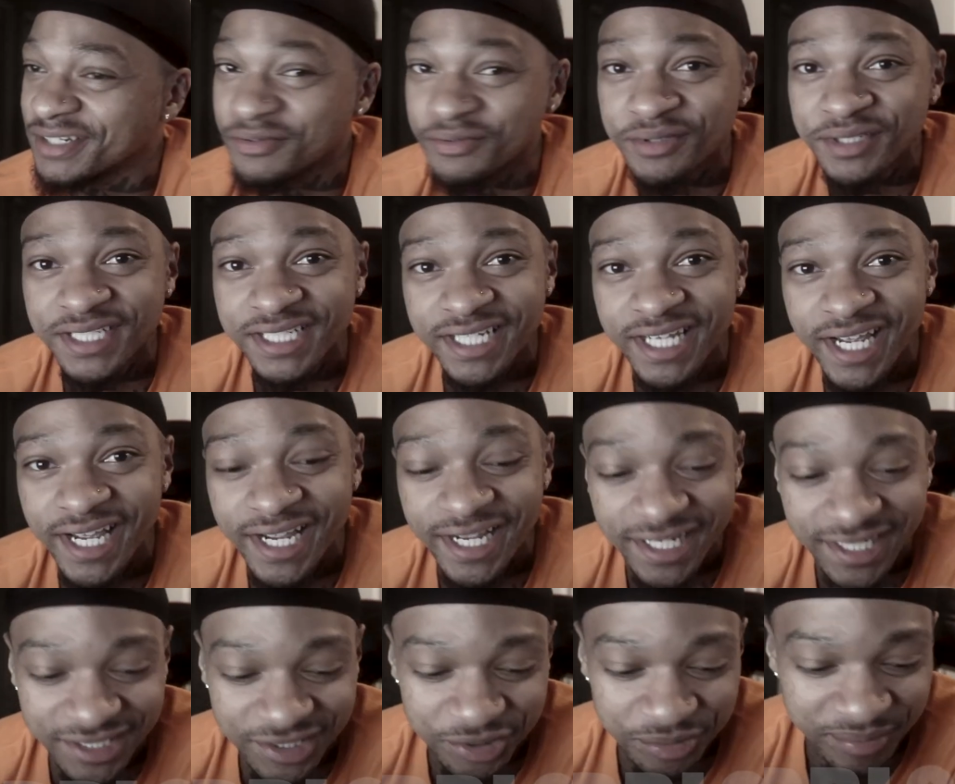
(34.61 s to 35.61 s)
It really
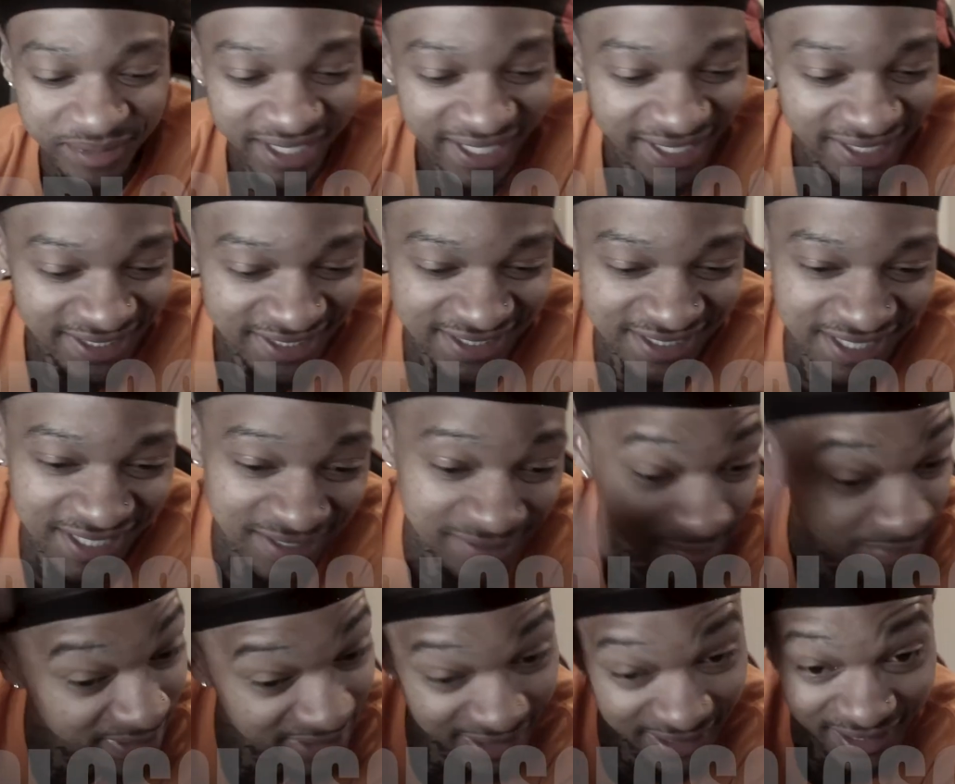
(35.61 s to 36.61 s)
has, man. It's
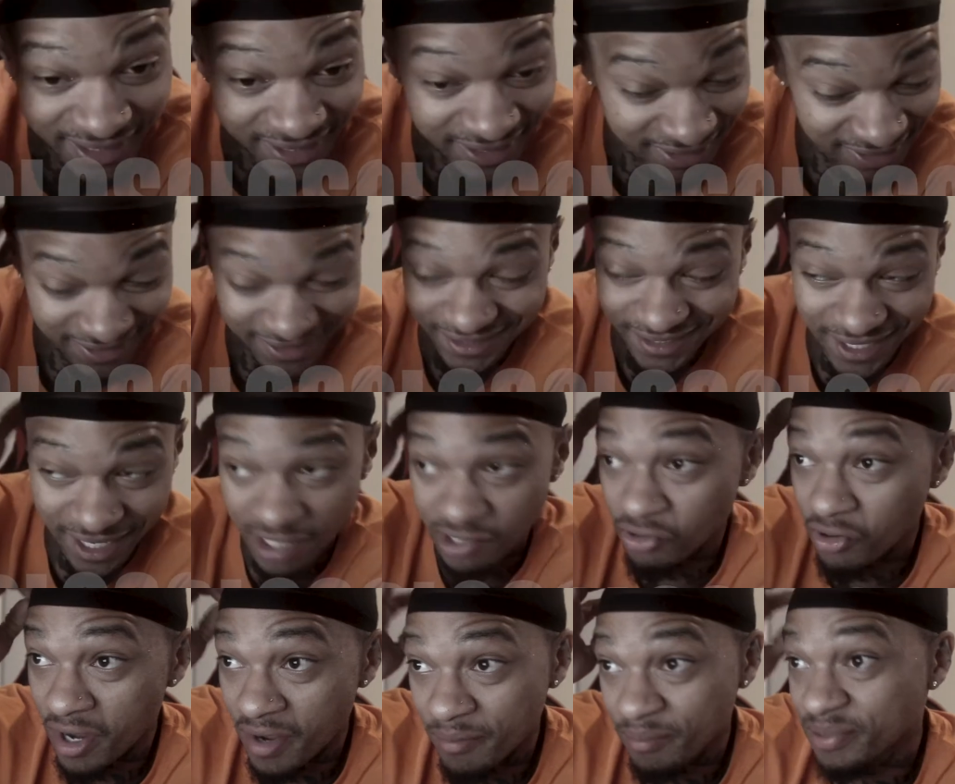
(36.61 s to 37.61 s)
just been, I
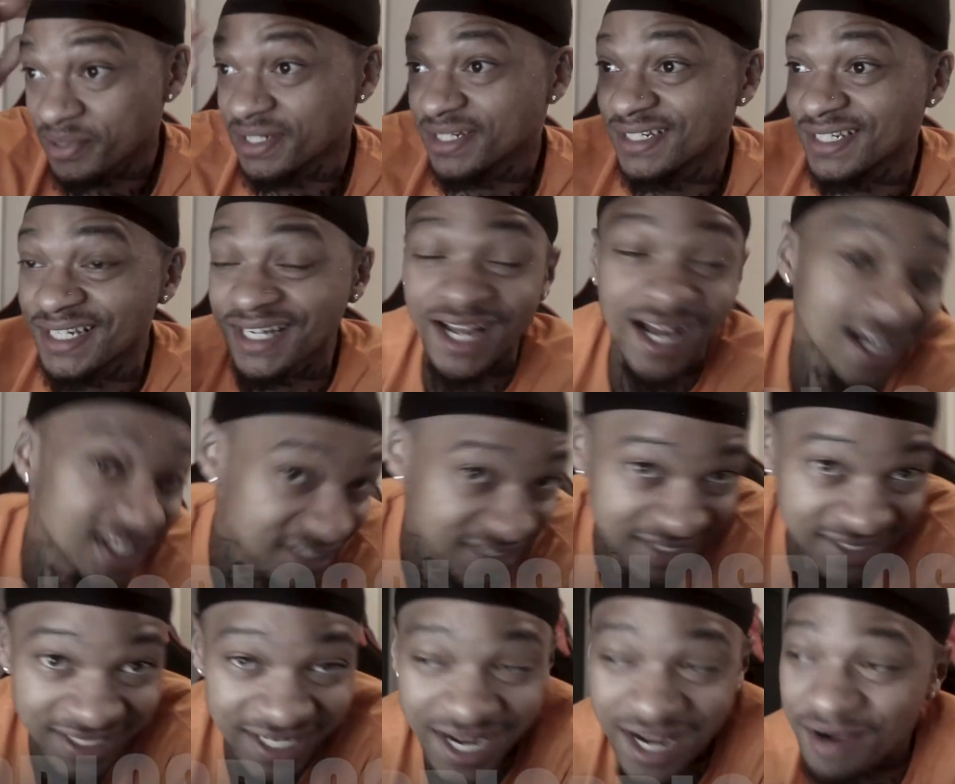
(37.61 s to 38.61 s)
know I haven't put any
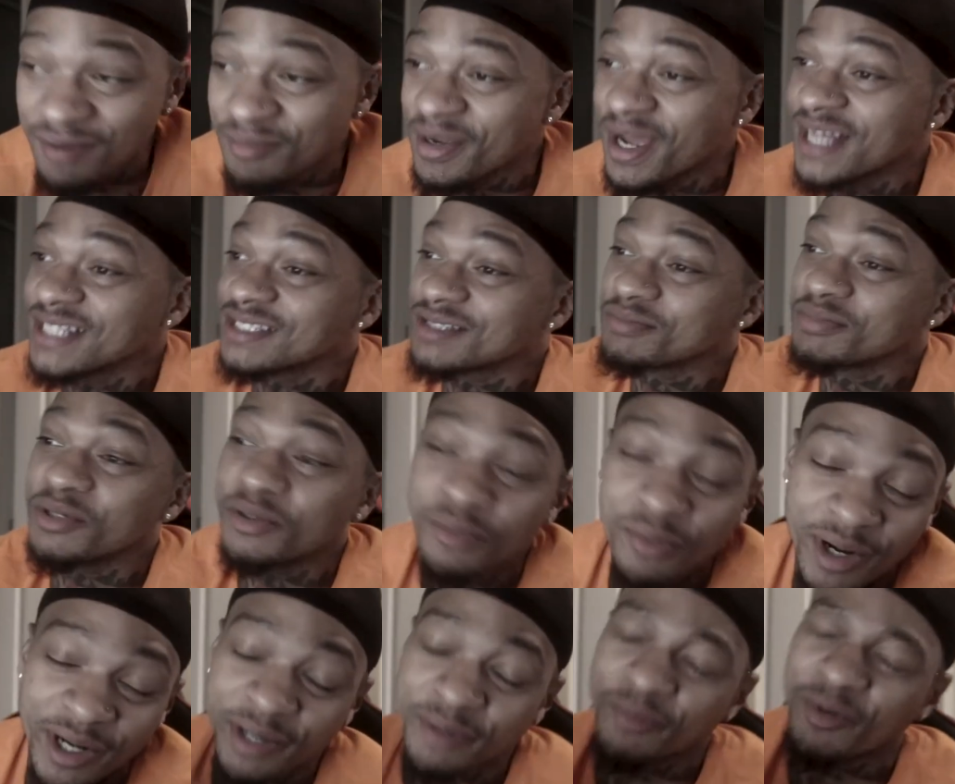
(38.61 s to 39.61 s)
content out, man. I just been
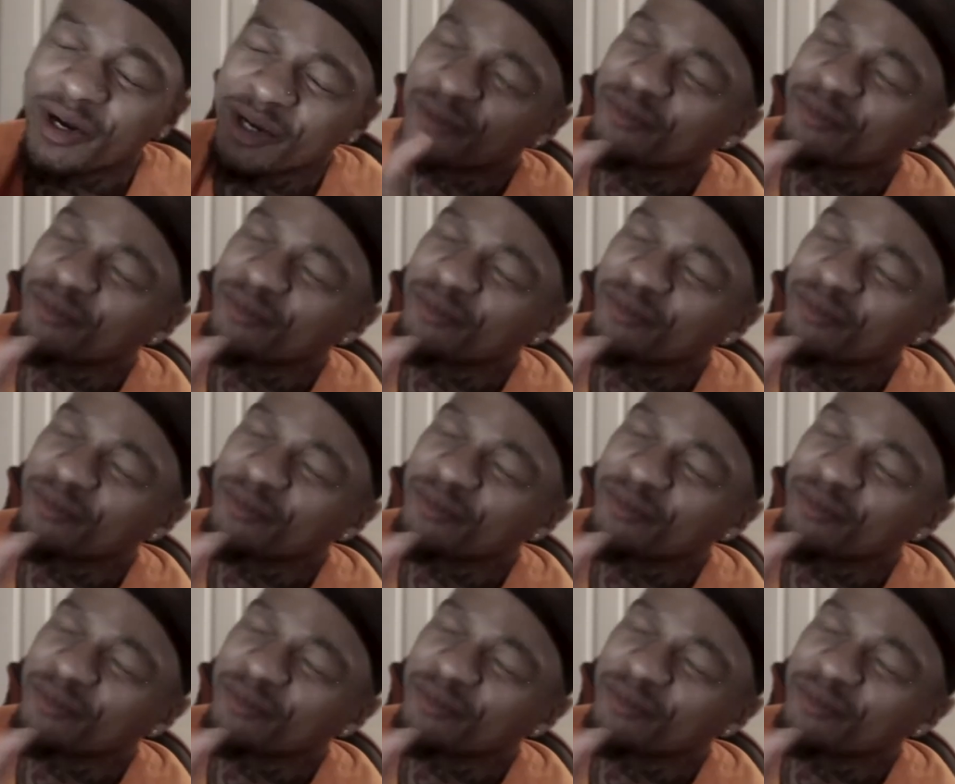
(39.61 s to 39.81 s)
working.